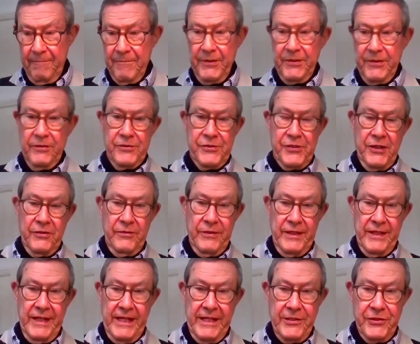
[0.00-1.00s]
but also
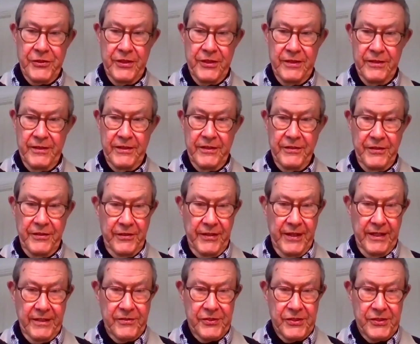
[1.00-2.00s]
in Asia and in the
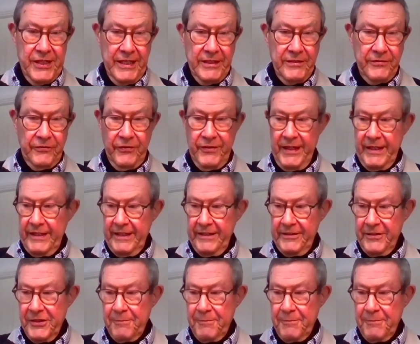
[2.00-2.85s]
United States. And that led us